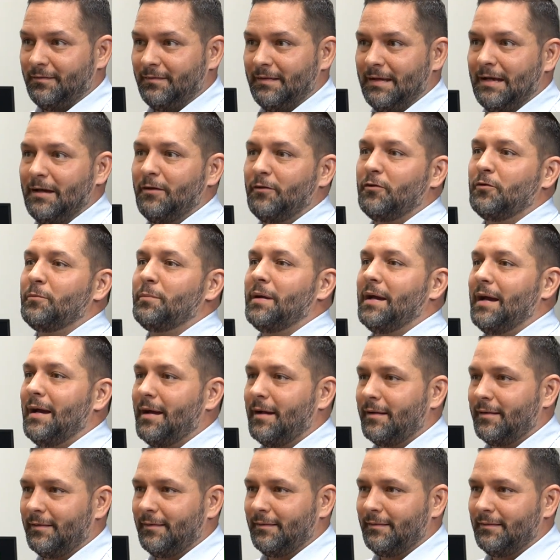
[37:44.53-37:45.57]
Now they're
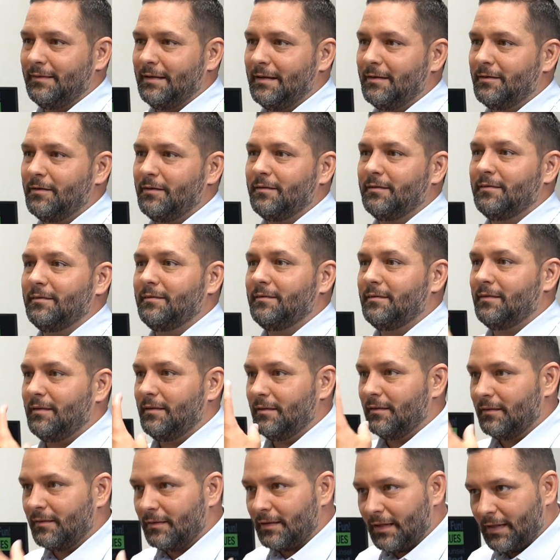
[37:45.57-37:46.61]
back. Now you can
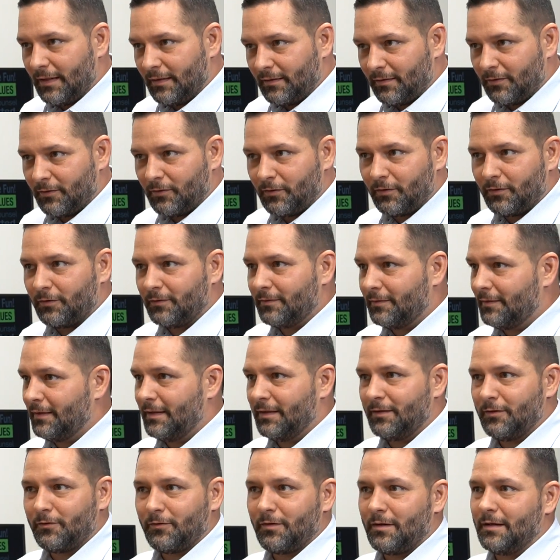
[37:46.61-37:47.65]
see the light in
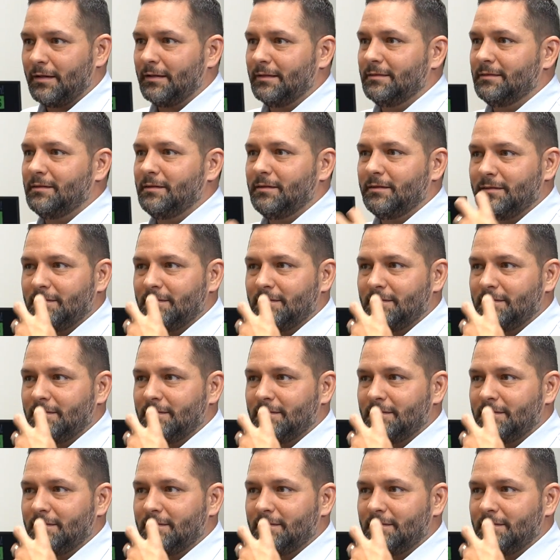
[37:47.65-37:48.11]
their eyes.